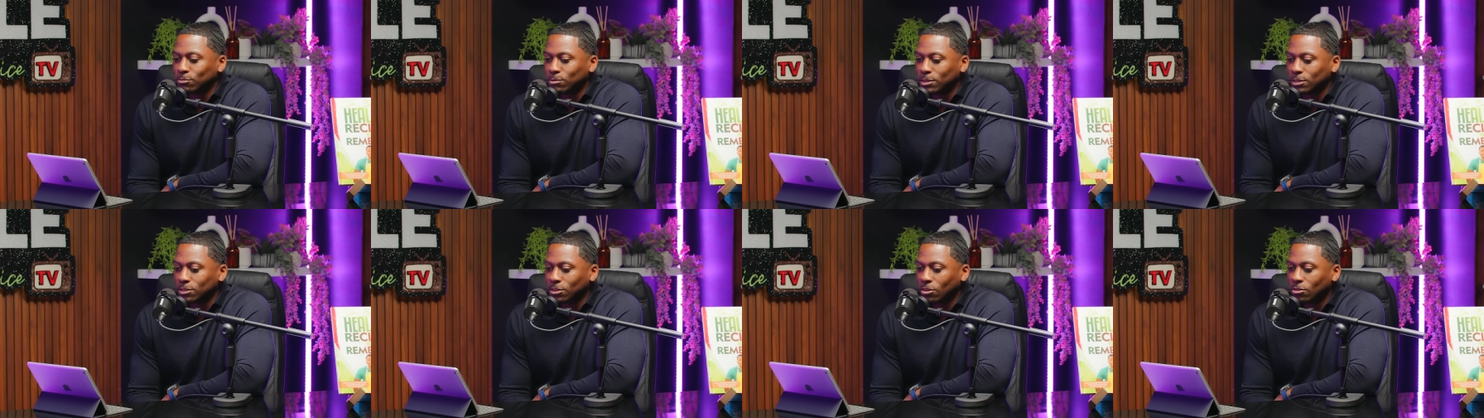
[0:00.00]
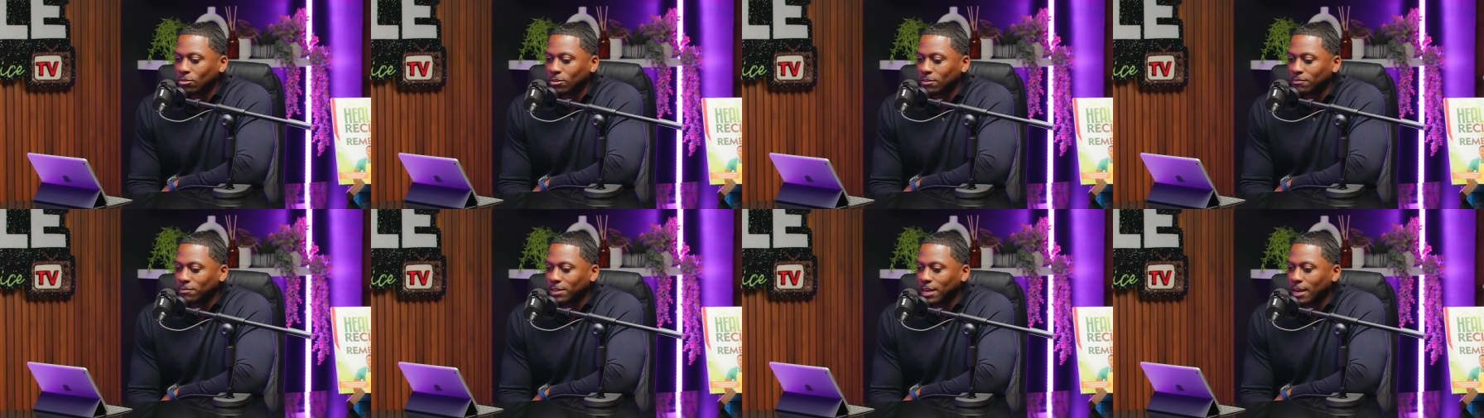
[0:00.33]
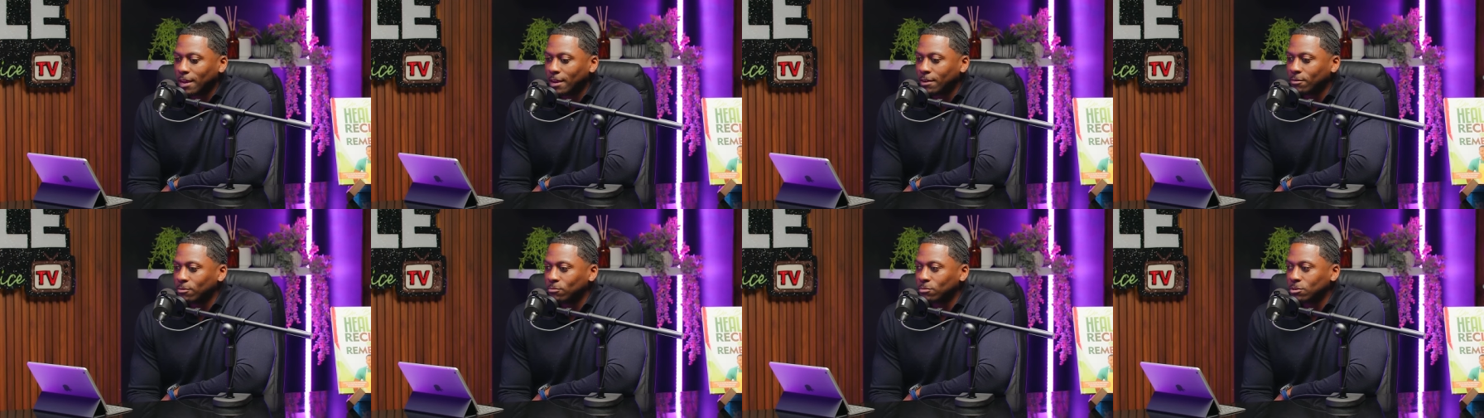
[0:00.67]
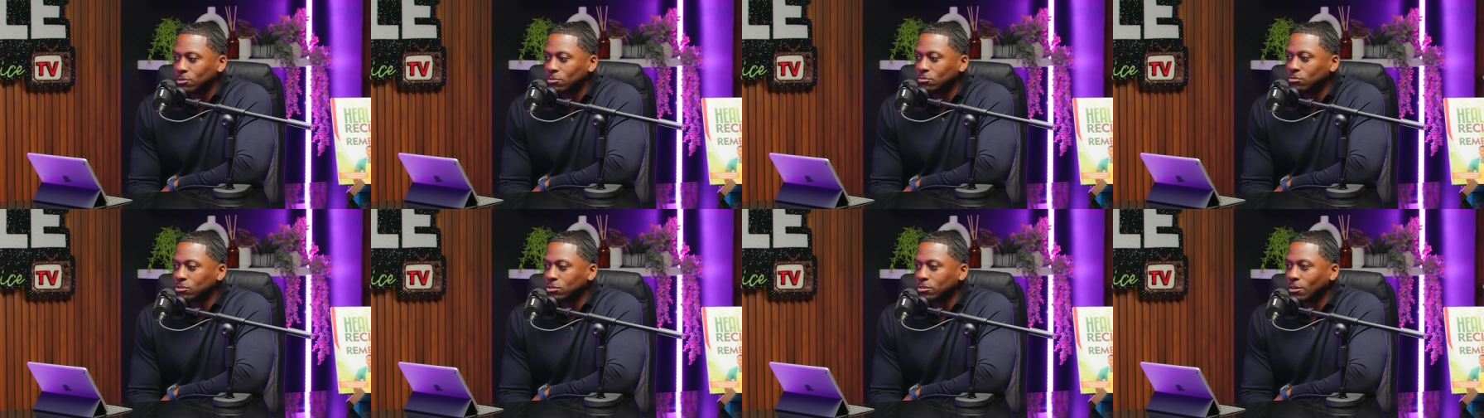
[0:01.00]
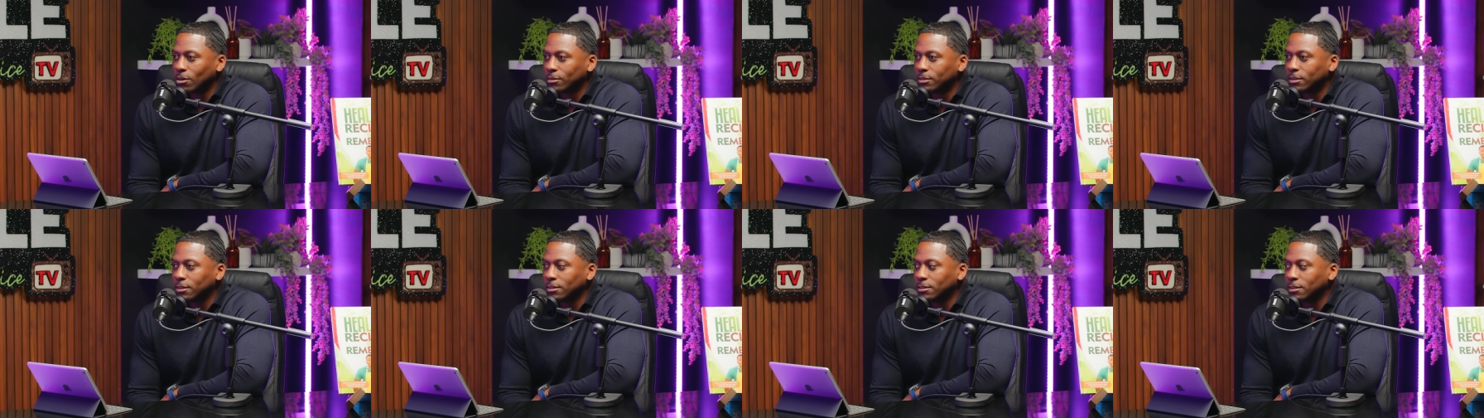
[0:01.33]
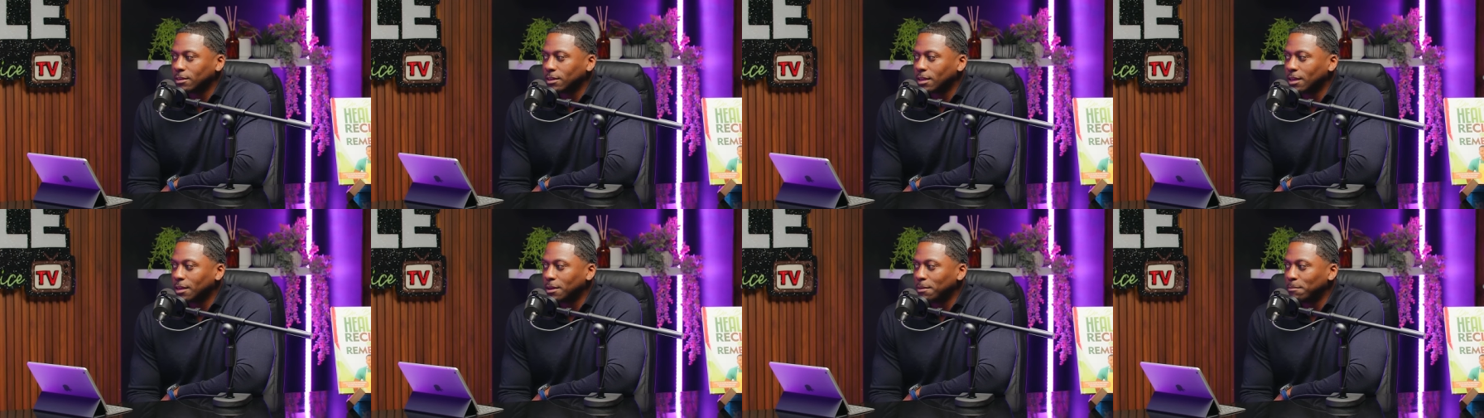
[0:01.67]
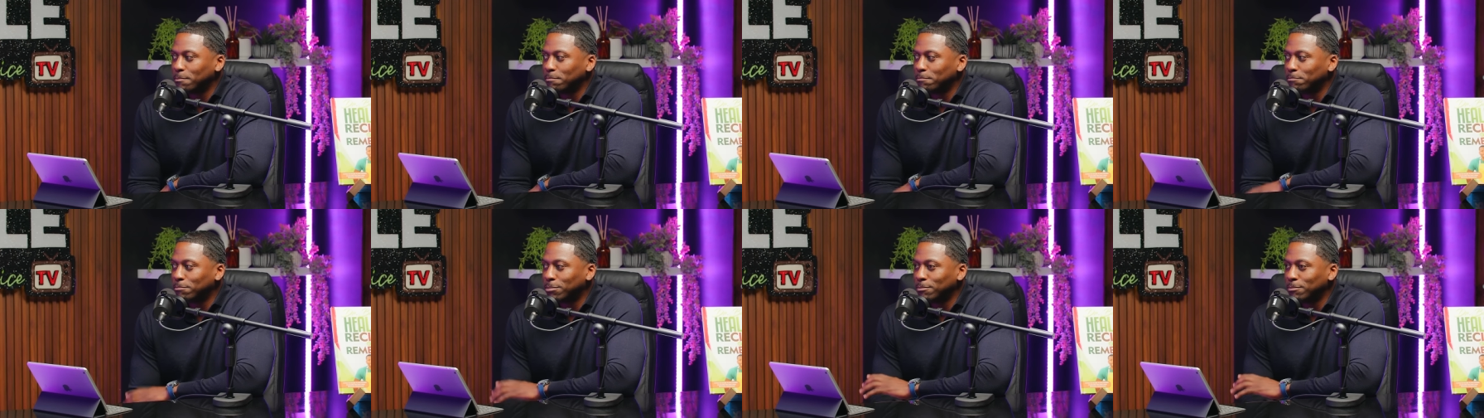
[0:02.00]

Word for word: result of that, when you start to look at